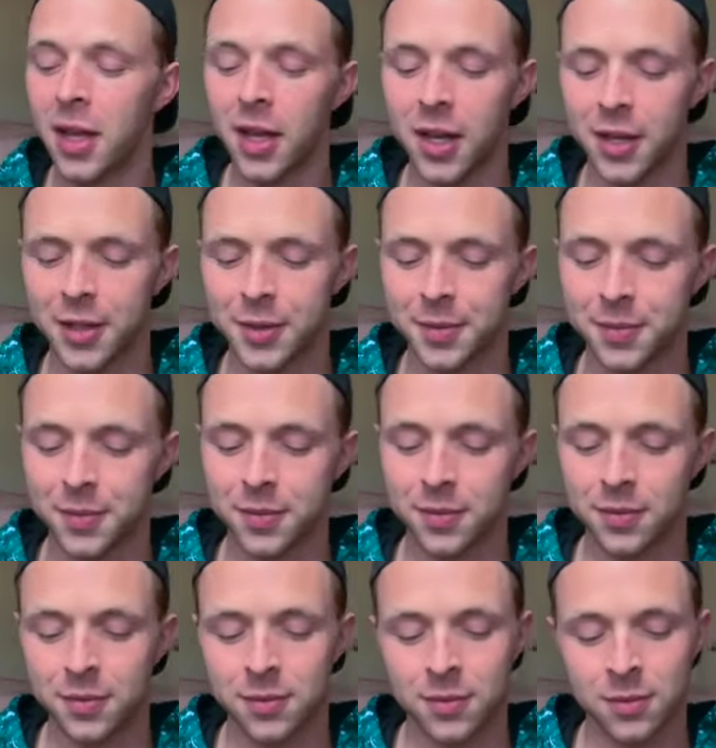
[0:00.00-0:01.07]
I
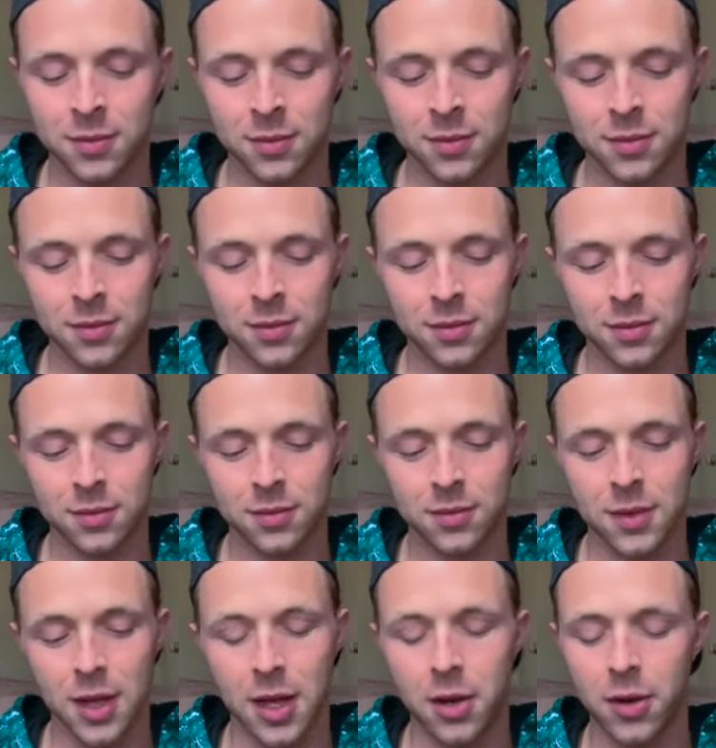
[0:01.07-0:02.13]

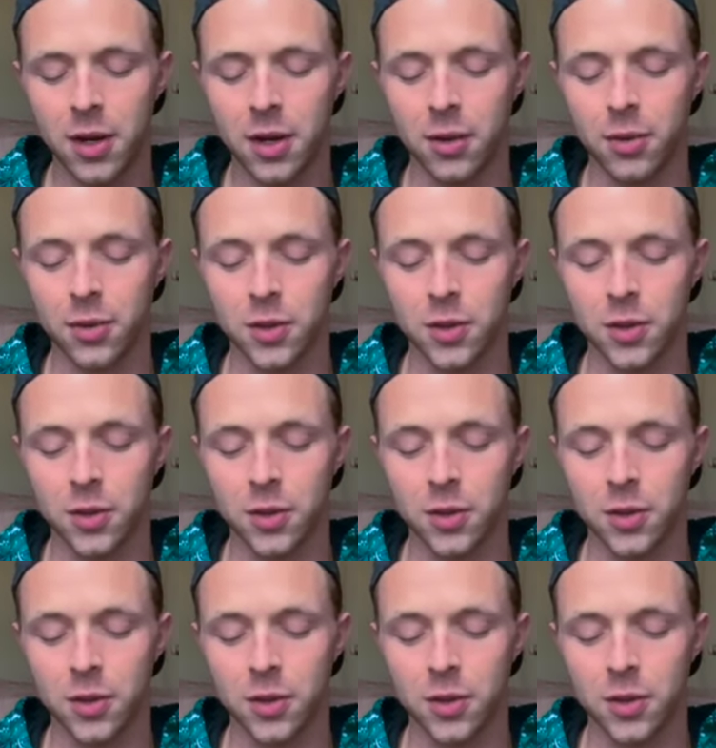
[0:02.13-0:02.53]
don't know.